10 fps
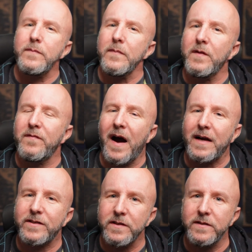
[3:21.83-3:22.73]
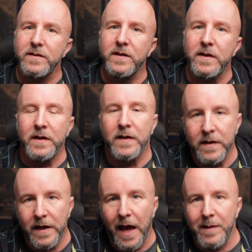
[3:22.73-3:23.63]
foxes
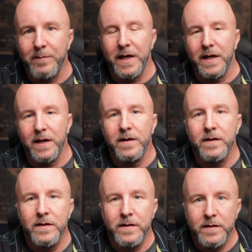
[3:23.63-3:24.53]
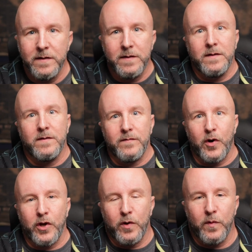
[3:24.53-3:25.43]
and me,
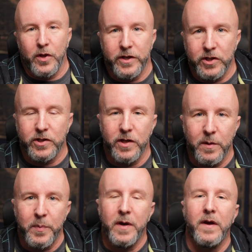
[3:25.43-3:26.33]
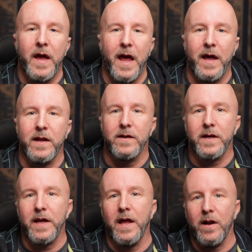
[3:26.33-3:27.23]
very good relationship, and
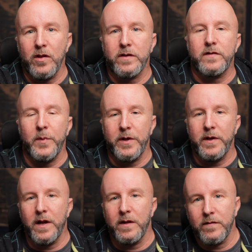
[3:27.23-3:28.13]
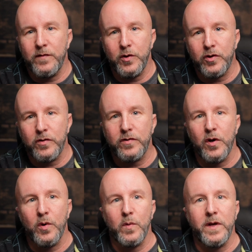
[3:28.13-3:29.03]
again, I'll explain that in the future.
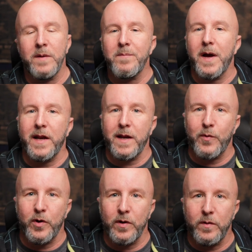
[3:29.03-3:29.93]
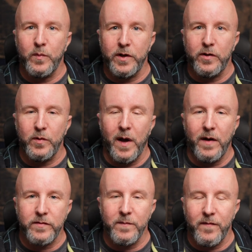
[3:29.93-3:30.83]
So in my neighborhood, we do
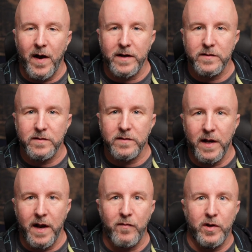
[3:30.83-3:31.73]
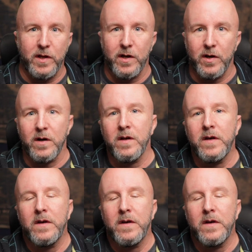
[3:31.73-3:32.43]
have some foxes, and every year